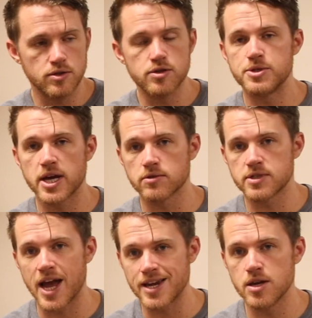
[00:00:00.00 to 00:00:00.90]
channel
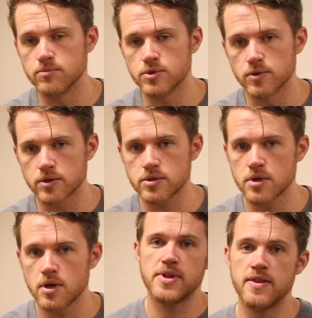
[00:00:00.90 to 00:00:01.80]
Tiny Home
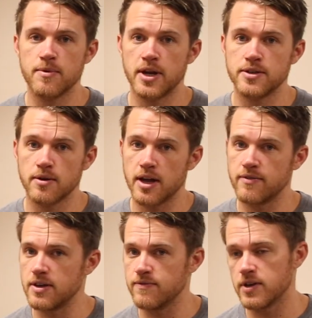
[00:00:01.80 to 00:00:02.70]
Tours. And then when I don't have
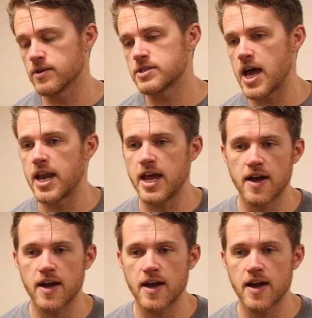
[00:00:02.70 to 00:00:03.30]
any videos to edit,